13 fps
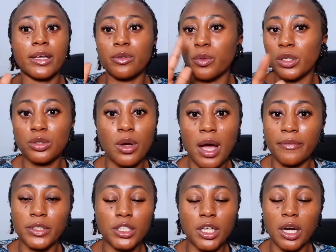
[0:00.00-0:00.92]
like you want to
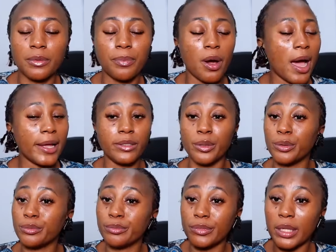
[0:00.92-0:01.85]
have a child. But I
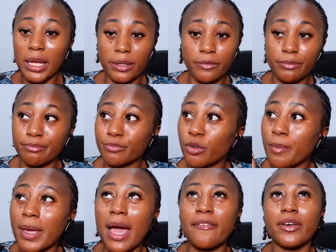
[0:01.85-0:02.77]
know, like,
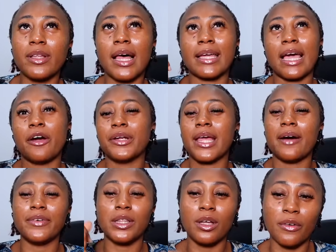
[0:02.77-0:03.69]
for me, I feel like I already
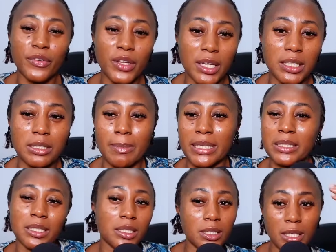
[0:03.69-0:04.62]
have enough kids. My
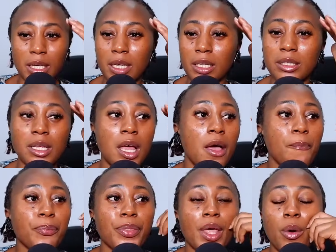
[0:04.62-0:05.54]
sister kids,
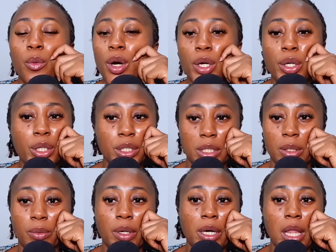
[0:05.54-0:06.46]
we're good.
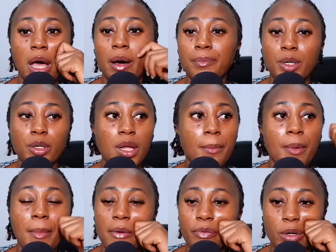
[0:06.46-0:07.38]
I'm good.
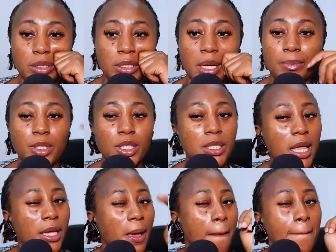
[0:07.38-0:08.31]
I'm in my 40s. I'm just
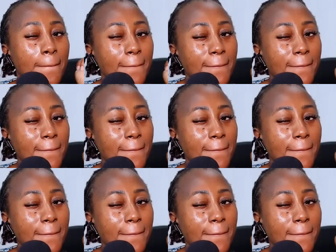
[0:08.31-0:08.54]
like,